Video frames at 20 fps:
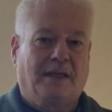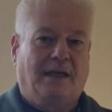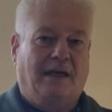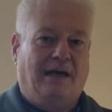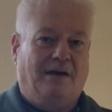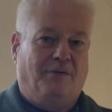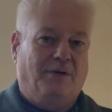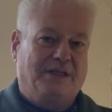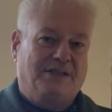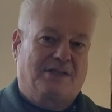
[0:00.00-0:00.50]

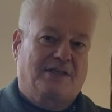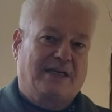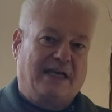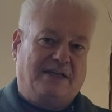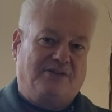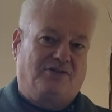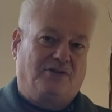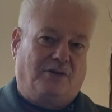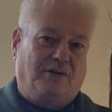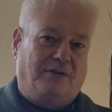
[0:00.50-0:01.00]
I would
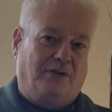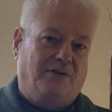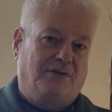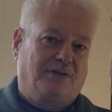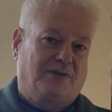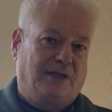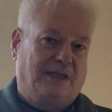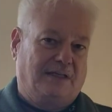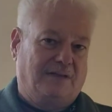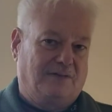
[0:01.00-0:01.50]
schedule those
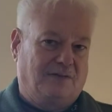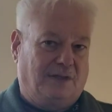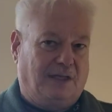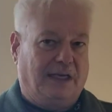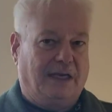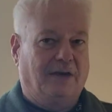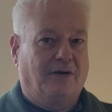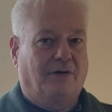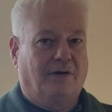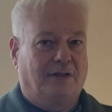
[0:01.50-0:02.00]
things
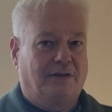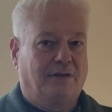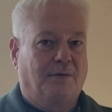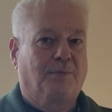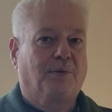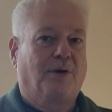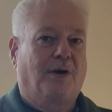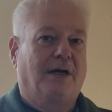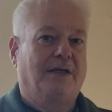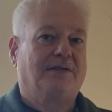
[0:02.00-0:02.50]
later in the
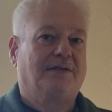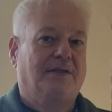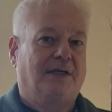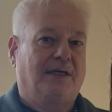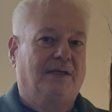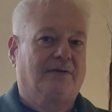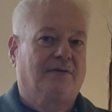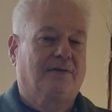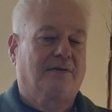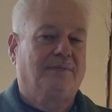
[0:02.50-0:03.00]

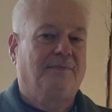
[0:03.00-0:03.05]
process.